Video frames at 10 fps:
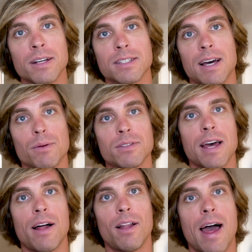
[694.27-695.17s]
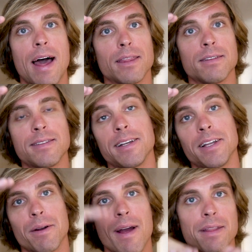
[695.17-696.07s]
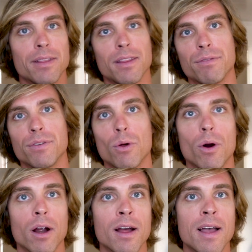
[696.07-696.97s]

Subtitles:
because that will sell at the ceiling rather than the floor.